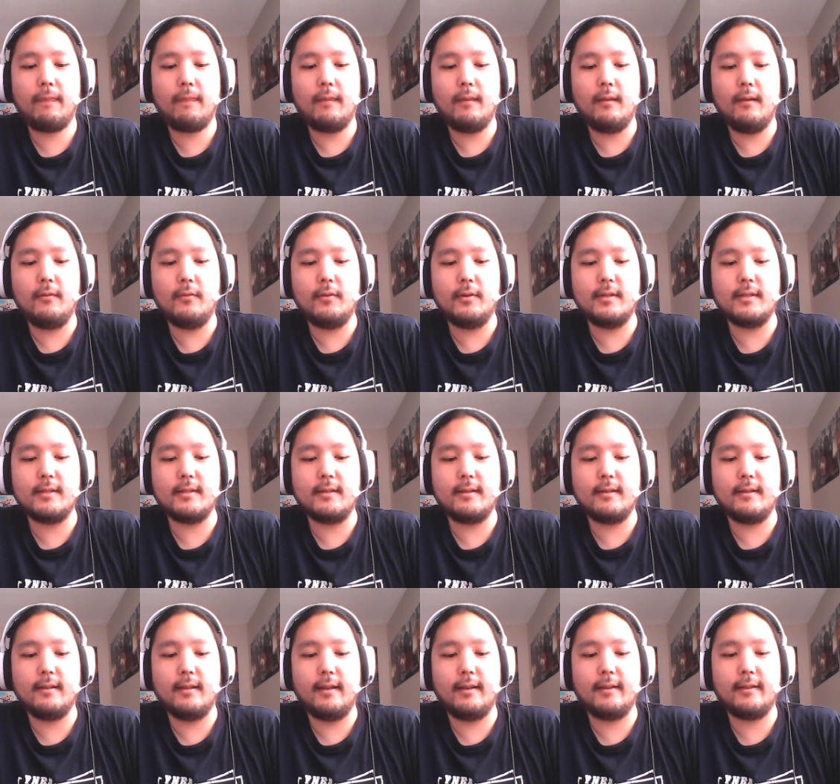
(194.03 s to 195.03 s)
what is
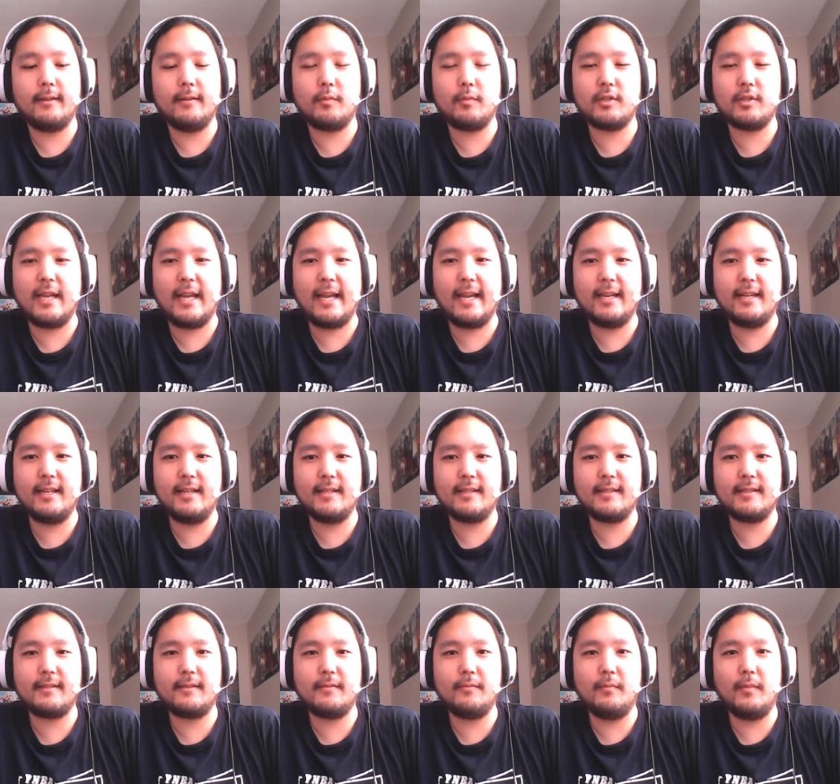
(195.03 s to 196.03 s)
it? Like the
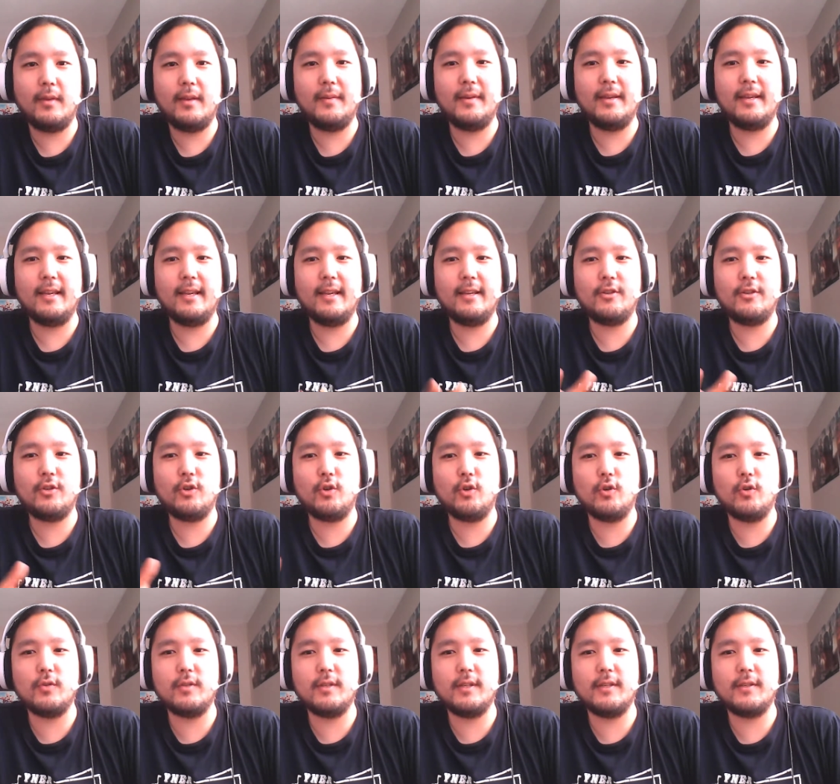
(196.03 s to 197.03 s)
protagonist maybe
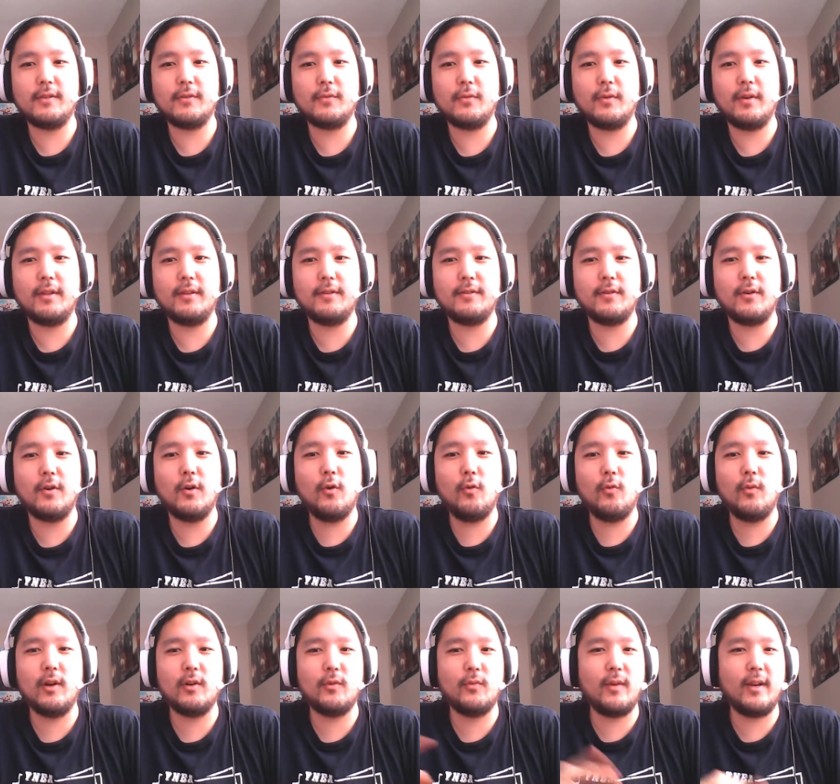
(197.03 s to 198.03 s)
chooses whether to go
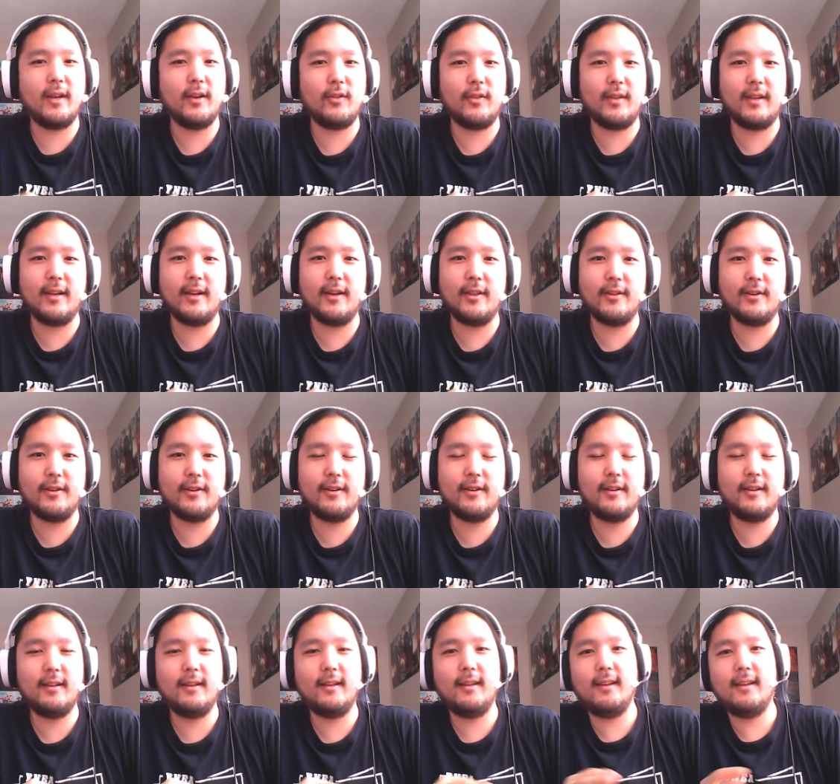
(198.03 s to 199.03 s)
one way or the other.
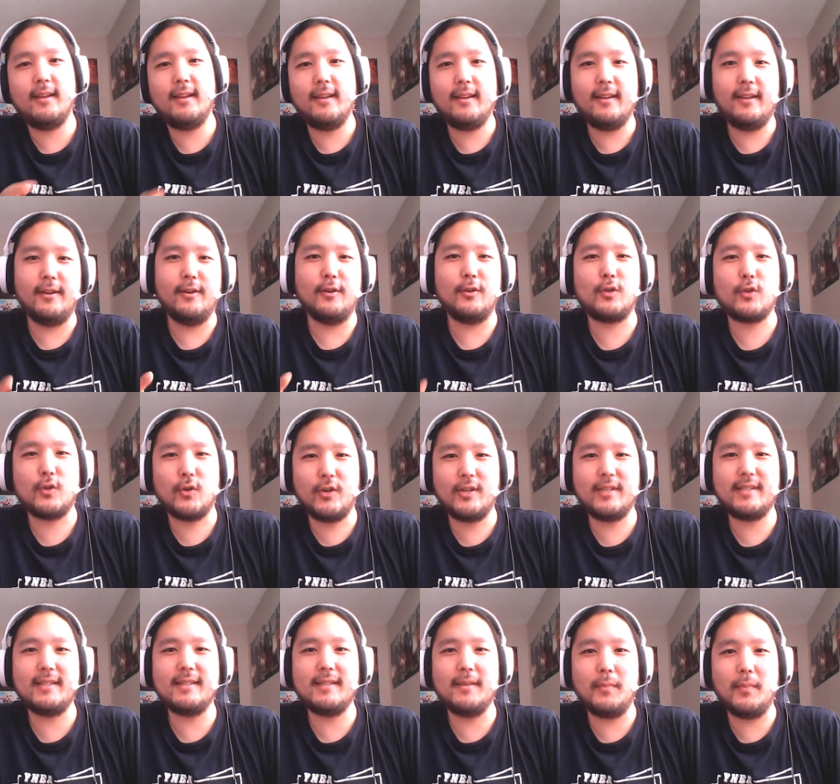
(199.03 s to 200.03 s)
You know,
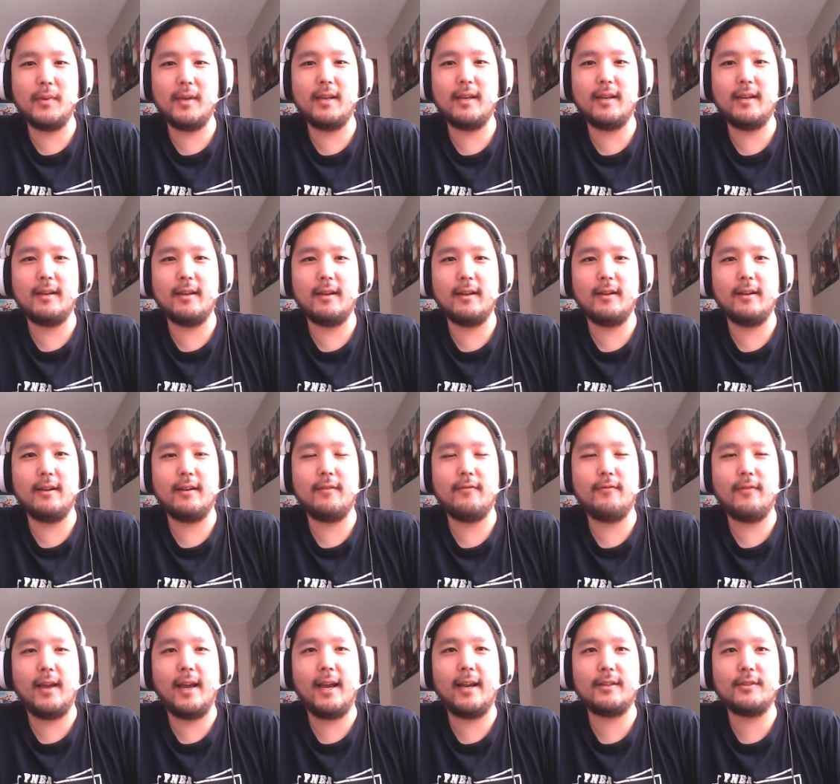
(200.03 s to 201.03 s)
choice is a big uh,
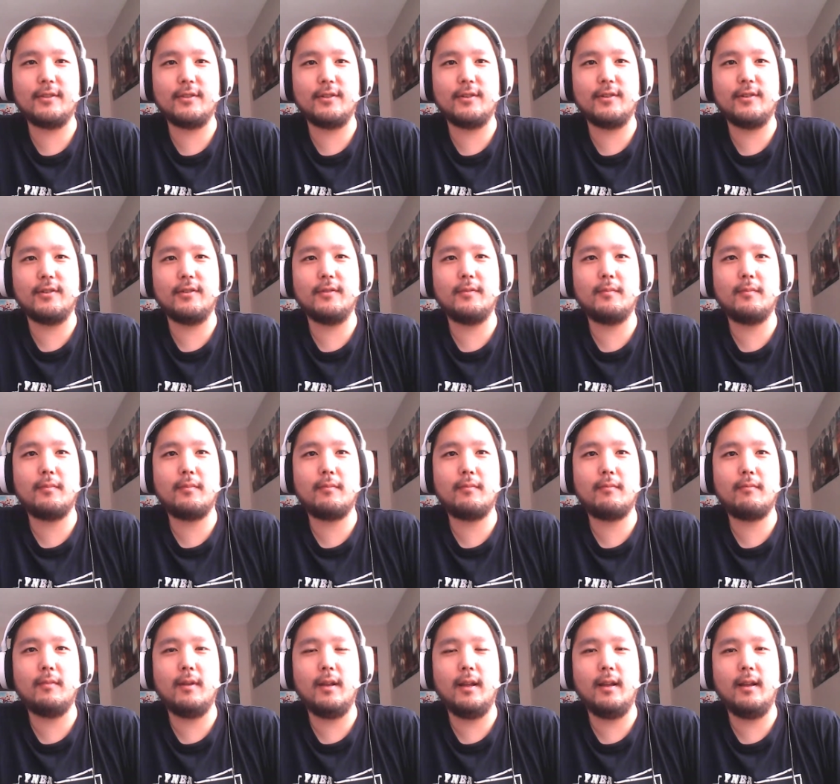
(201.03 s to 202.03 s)
factor
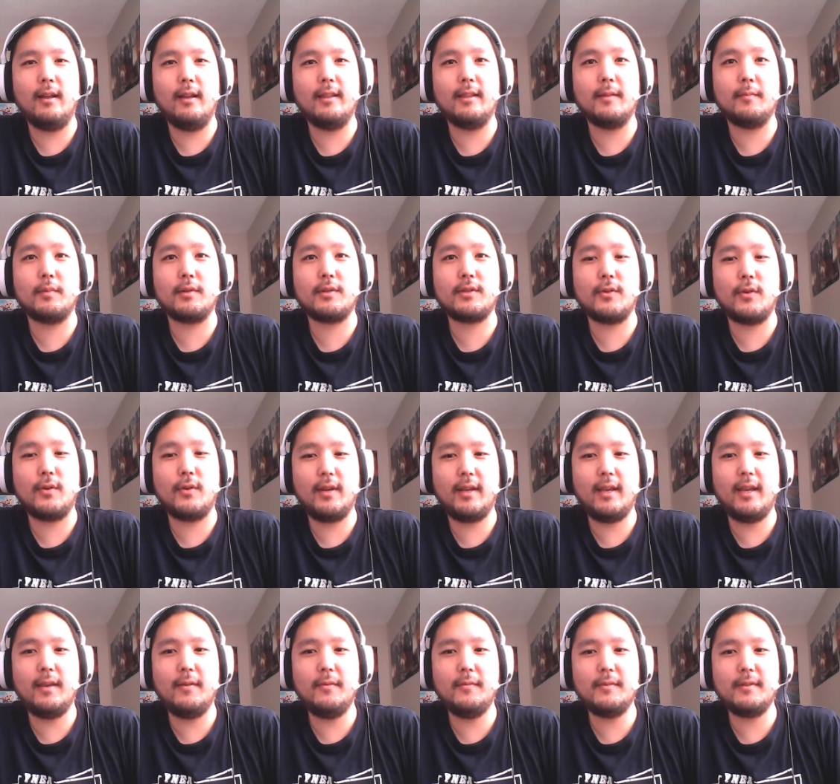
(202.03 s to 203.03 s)
uh, in the Persona
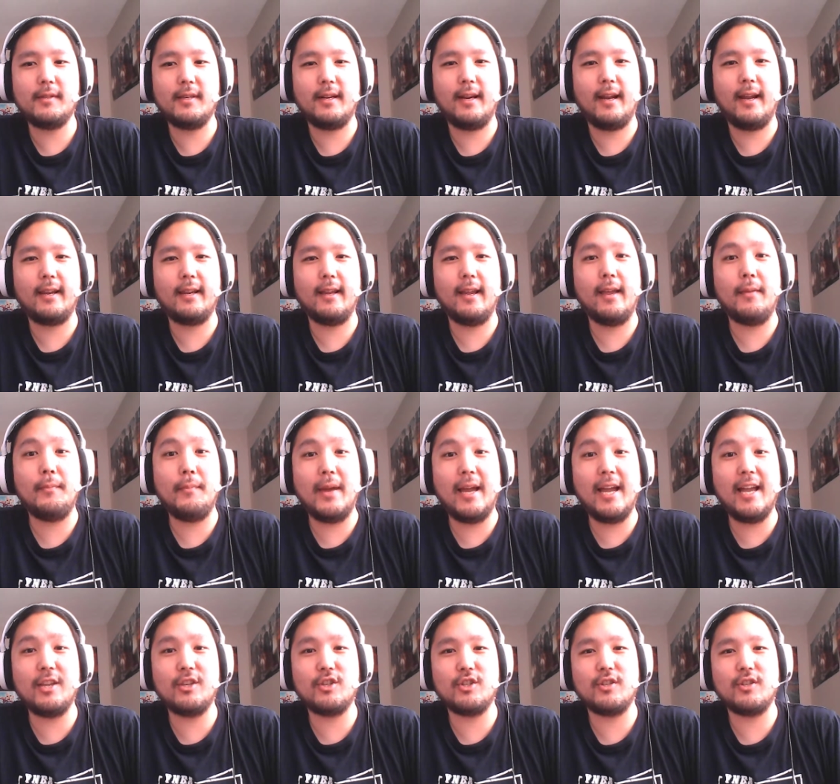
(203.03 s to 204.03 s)
games, and I
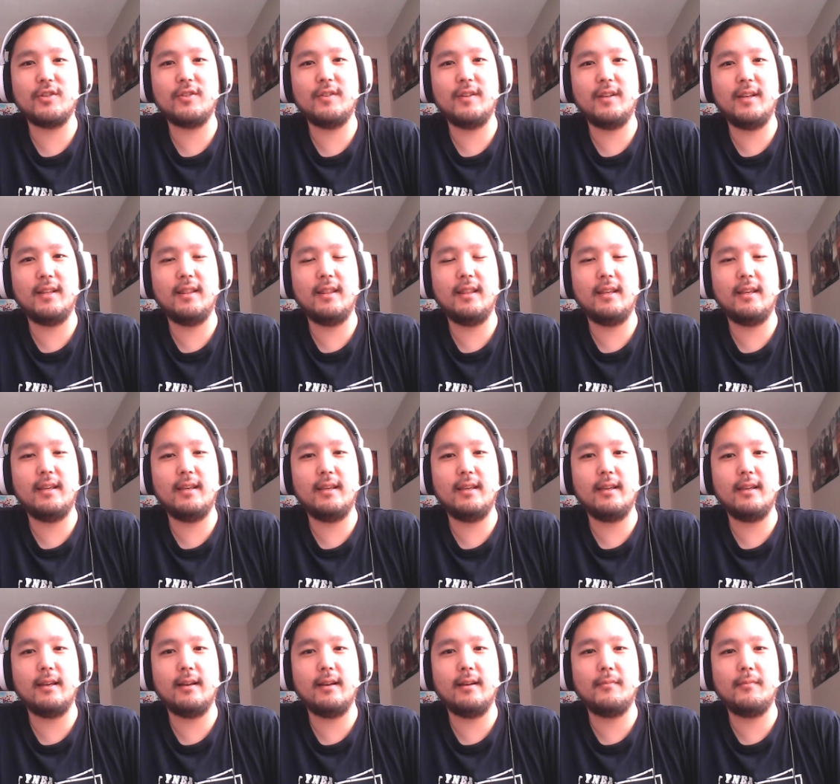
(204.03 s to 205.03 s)
imagine in
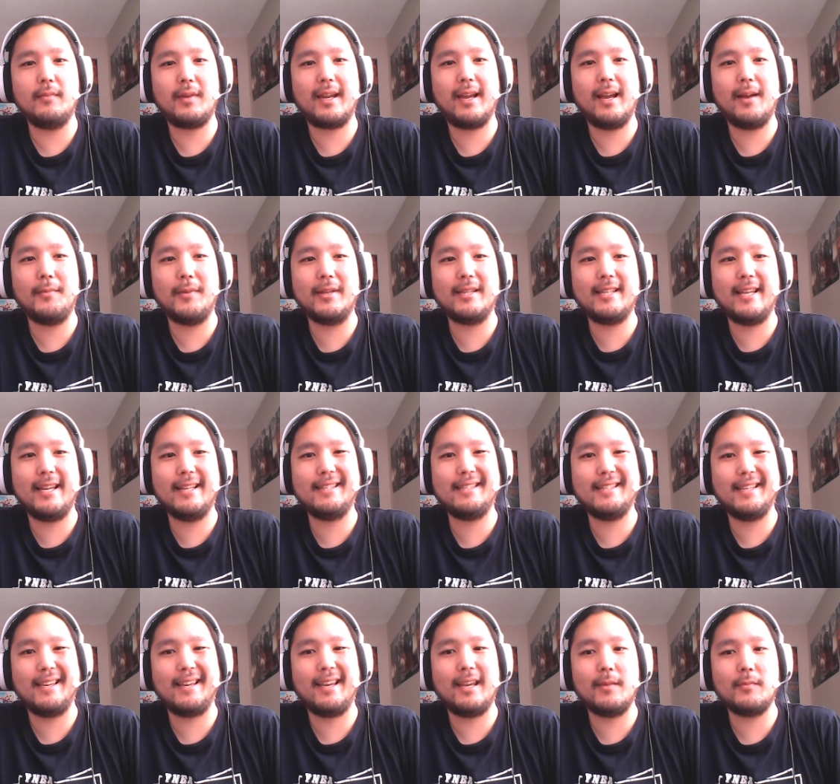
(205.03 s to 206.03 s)
the uh,
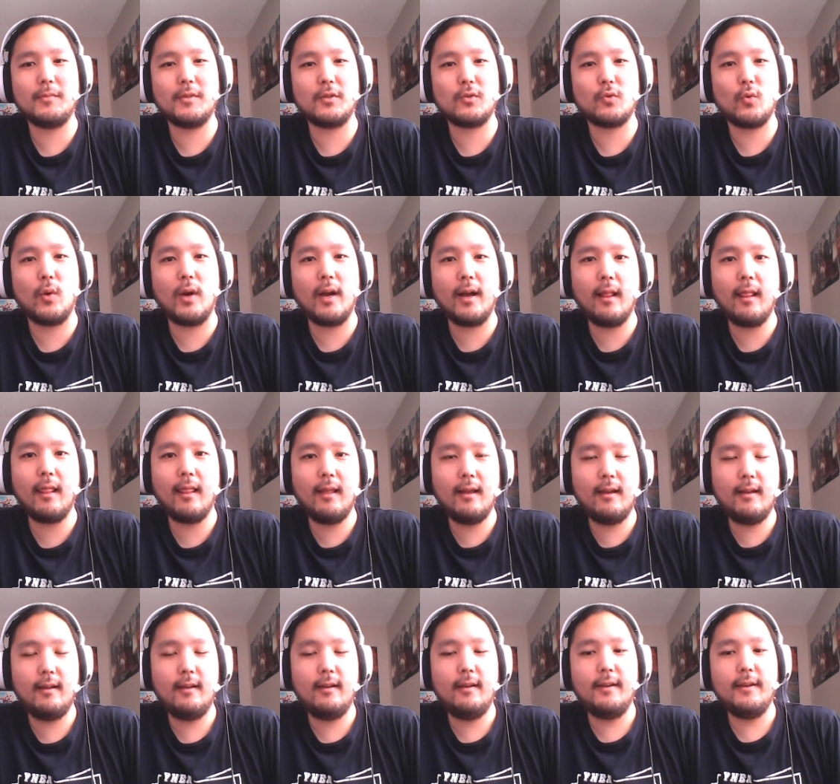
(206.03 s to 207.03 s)
Tensei games as well.
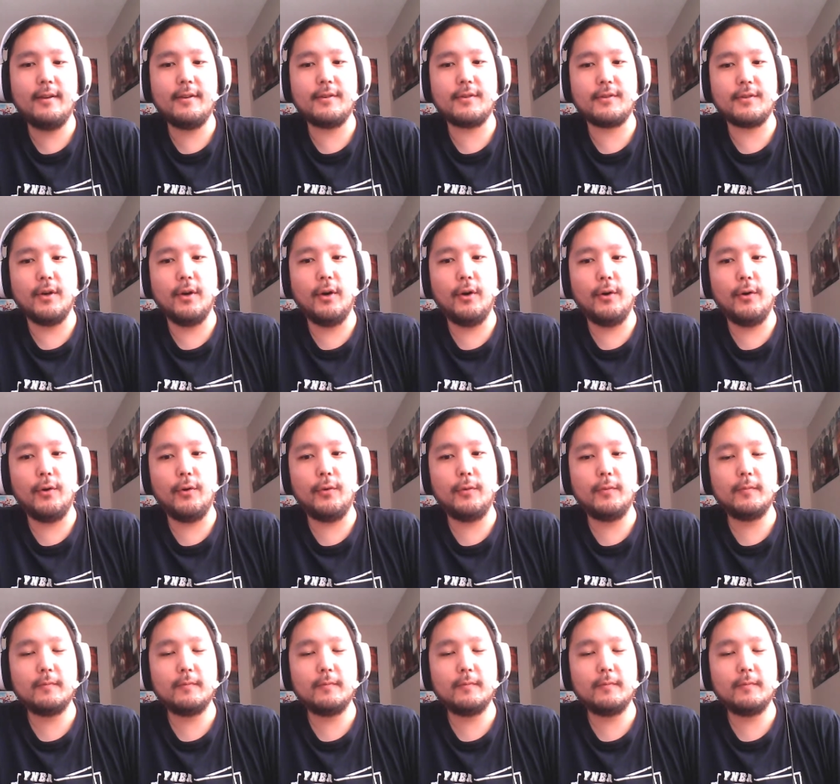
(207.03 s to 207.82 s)
So